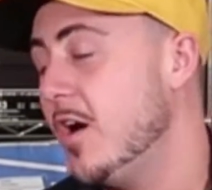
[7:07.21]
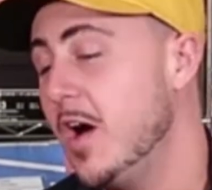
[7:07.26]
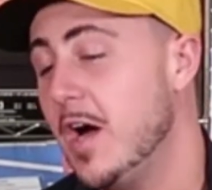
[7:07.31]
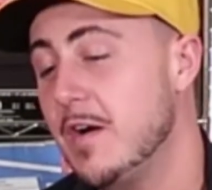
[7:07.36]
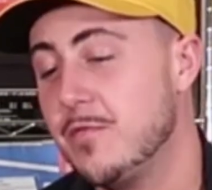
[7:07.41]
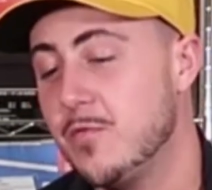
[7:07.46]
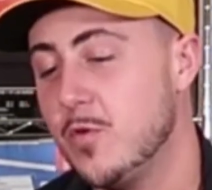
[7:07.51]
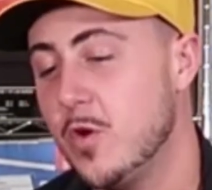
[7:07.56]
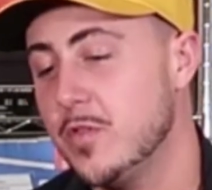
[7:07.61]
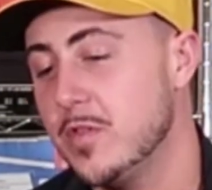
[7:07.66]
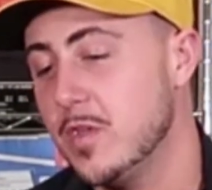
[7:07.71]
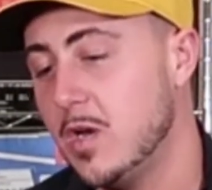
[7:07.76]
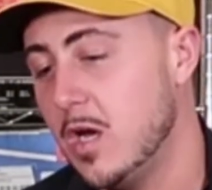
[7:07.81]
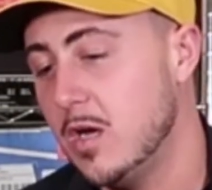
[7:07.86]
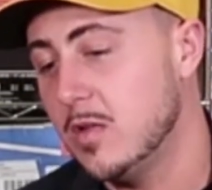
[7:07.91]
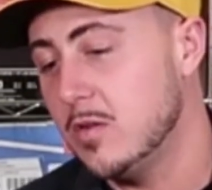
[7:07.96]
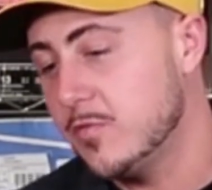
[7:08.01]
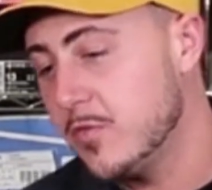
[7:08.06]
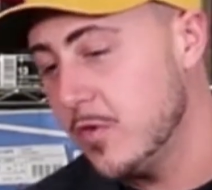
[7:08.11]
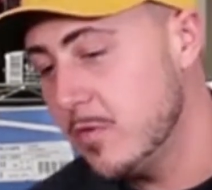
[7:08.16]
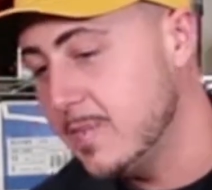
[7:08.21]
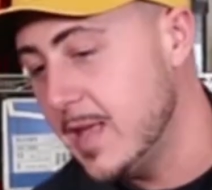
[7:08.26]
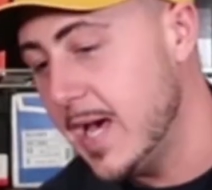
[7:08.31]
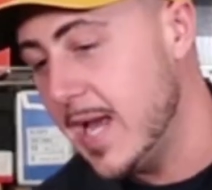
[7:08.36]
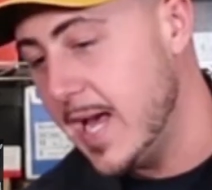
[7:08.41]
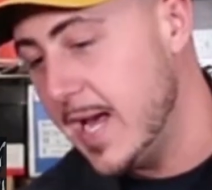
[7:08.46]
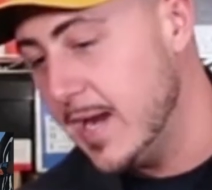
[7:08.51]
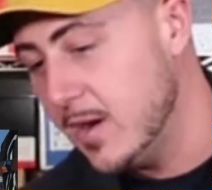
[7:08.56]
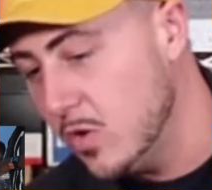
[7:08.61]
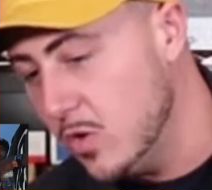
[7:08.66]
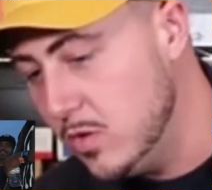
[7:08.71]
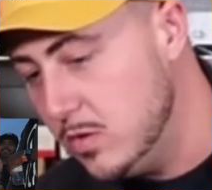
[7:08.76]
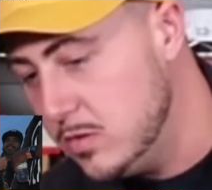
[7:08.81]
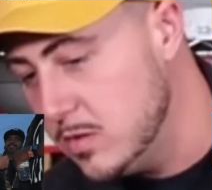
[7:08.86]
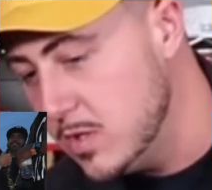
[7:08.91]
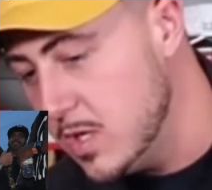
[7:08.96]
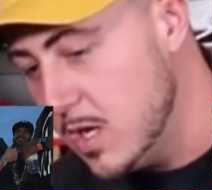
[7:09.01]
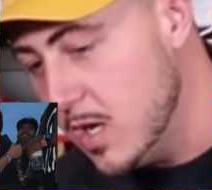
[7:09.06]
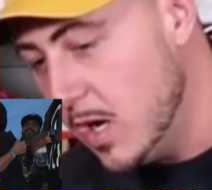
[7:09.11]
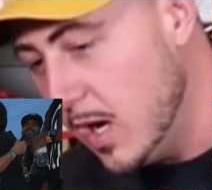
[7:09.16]
I frothed it up. From that
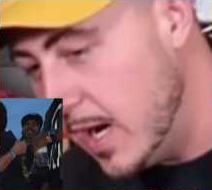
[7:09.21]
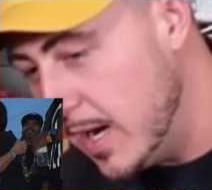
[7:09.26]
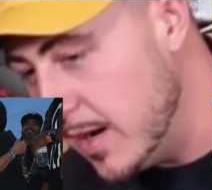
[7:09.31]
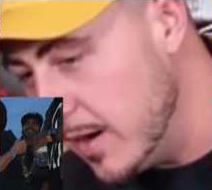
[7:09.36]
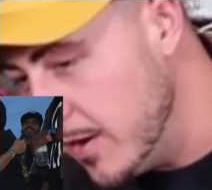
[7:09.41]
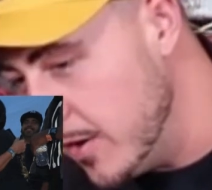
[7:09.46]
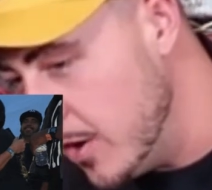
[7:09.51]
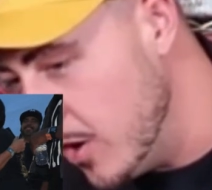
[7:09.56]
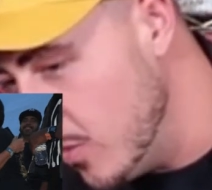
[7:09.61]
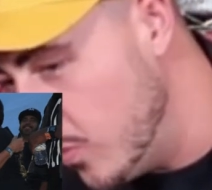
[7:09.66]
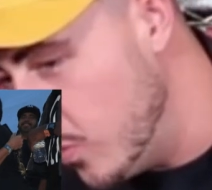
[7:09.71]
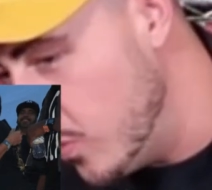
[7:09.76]
angle, I don't know